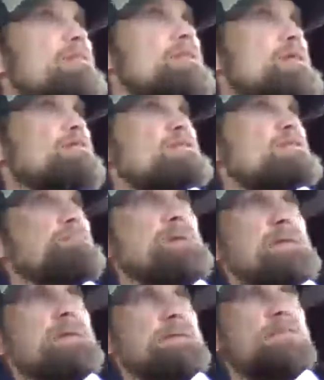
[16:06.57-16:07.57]
They will
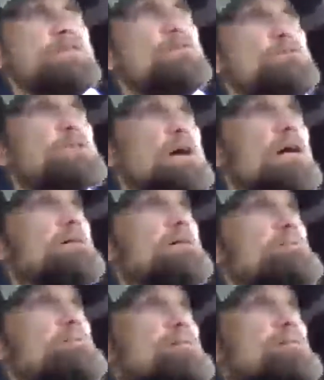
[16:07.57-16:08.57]
speak in new
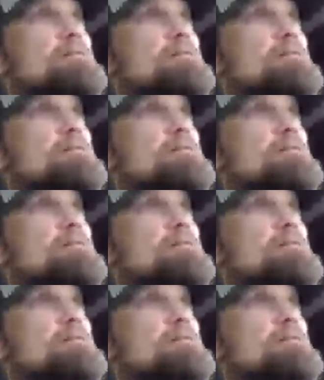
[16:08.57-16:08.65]
tongues.